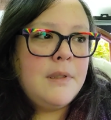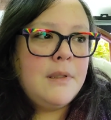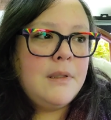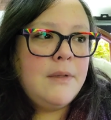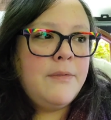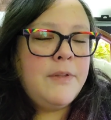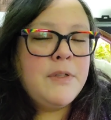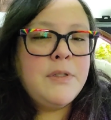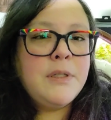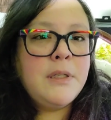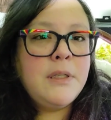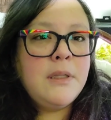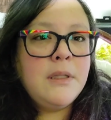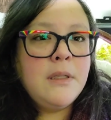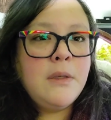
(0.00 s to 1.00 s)
if there's
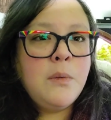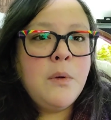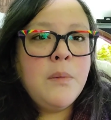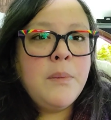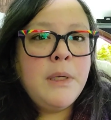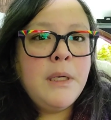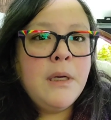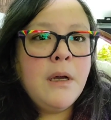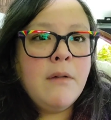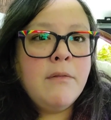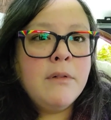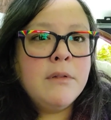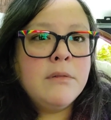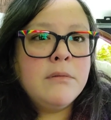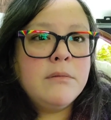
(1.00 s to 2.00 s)
anything you want me to
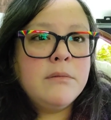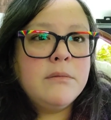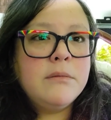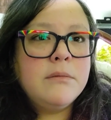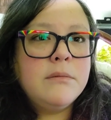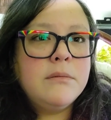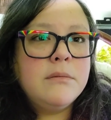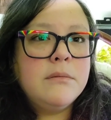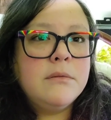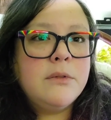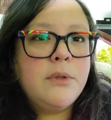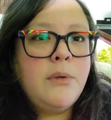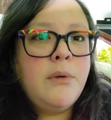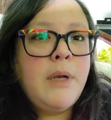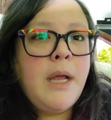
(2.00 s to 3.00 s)
cover,
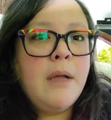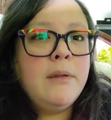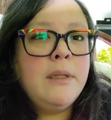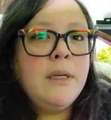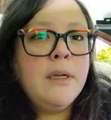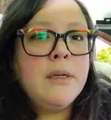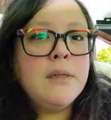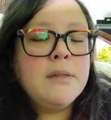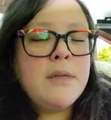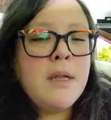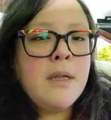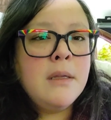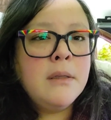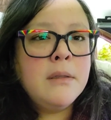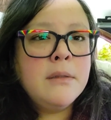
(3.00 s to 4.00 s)
throw it out there
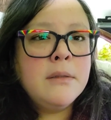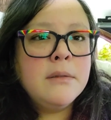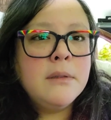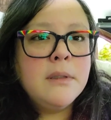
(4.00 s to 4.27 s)
and